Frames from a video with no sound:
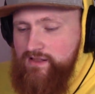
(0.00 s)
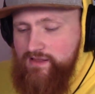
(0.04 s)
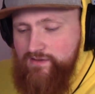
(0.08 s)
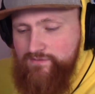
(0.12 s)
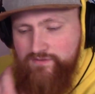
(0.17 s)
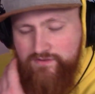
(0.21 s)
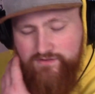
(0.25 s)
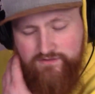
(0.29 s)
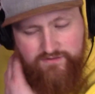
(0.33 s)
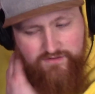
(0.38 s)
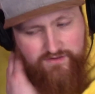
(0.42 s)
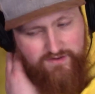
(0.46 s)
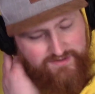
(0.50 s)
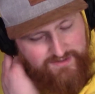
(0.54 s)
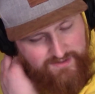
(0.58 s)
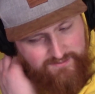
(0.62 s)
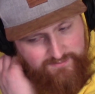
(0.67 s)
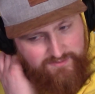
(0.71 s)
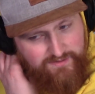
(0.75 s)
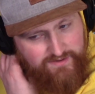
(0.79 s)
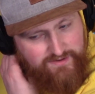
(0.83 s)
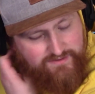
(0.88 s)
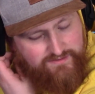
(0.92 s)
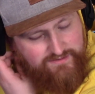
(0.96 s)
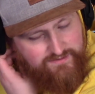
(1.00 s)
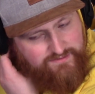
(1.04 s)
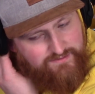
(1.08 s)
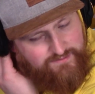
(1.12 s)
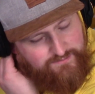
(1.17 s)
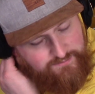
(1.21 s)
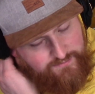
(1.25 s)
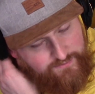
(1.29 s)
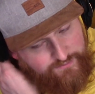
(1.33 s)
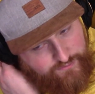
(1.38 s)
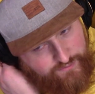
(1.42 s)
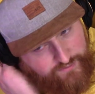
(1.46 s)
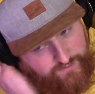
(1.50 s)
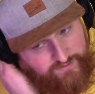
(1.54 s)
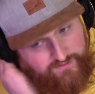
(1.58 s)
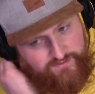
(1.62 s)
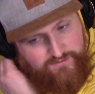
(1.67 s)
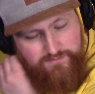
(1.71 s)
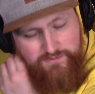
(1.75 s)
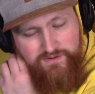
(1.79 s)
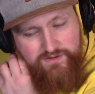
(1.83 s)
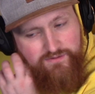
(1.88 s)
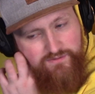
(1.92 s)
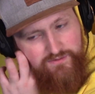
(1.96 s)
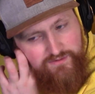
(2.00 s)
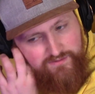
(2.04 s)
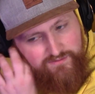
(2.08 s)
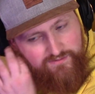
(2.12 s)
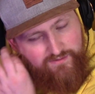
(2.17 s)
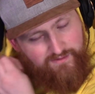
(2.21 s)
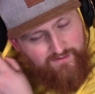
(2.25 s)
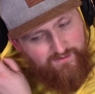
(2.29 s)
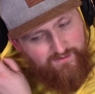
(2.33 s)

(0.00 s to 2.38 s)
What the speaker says: I love this song that plays before this, by the way.